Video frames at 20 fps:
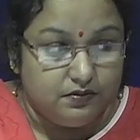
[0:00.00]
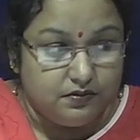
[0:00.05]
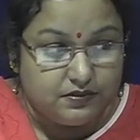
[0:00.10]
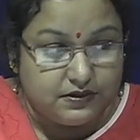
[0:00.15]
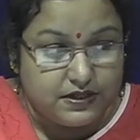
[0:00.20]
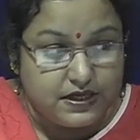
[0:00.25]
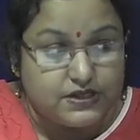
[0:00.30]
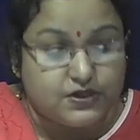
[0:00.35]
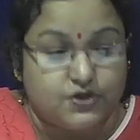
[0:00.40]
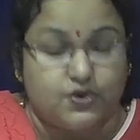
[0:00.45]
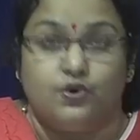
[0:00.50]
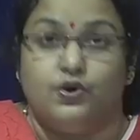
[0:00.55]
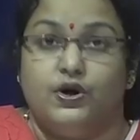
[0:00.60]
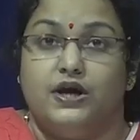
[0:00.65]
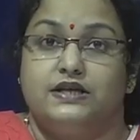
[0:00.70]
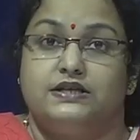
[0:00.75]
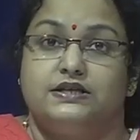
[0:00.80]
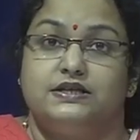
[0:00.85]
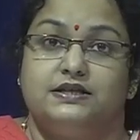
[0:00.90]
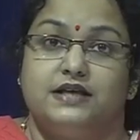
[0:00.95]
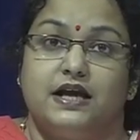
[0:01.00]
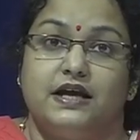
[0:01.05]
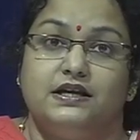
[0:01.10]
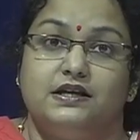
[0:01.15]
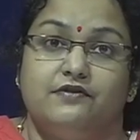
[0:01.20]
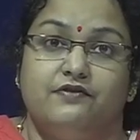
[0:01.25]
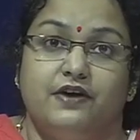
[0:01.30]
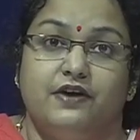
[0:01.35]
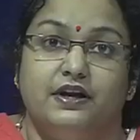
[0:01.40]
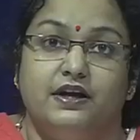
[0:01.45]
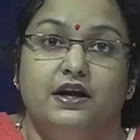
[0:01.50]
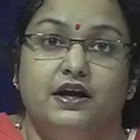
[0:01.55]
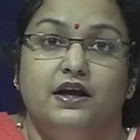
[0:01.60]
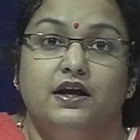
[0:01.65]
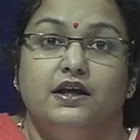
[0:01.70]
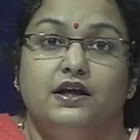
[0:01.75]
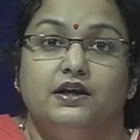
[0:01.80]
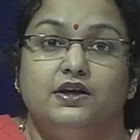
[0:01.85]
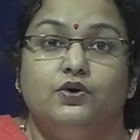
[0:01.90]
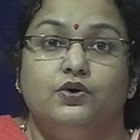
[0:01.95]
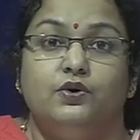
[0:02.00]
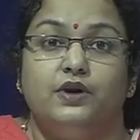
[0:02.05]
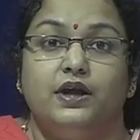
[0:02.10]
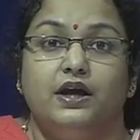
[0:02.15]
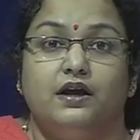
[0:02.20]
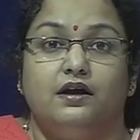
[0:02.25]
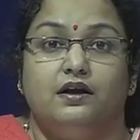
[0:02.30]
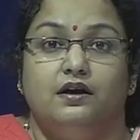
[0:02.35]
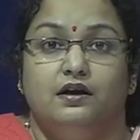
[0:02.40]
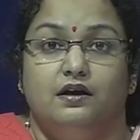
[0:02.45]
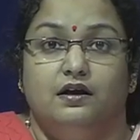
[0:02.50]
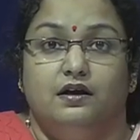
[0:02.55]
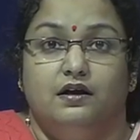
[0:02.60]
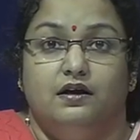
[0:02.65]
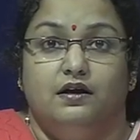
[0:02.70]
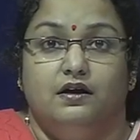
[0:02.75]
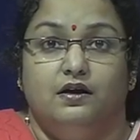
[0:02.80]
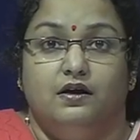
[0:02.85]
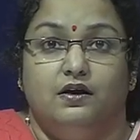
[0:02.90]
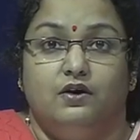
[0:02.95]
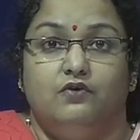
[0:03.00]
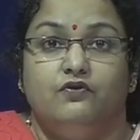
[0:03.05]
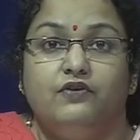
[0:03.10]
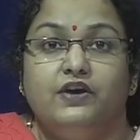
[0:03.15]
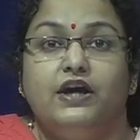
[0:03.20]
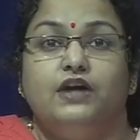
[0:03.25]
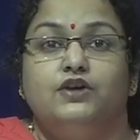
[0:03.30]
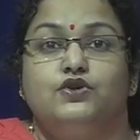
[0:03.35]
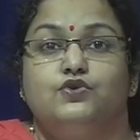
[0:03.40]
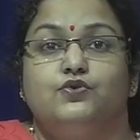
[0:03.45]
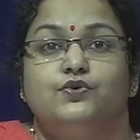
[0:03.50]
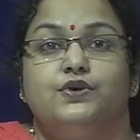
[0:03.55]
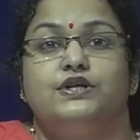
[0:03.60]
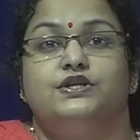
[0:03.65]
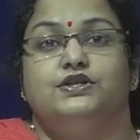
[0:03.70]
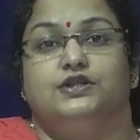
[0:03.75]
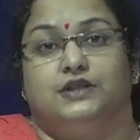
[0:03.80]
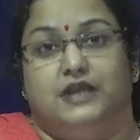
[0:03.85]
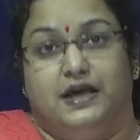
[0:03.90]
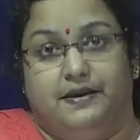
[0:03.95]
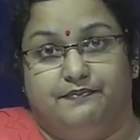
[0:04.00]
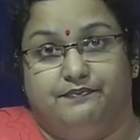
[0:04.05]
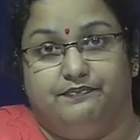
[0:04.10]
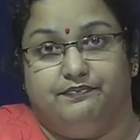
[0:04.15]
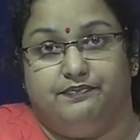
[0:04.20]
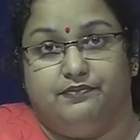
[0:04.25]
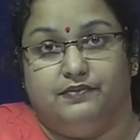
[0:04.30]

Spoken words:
Tesco has designed a very unique way to reach them.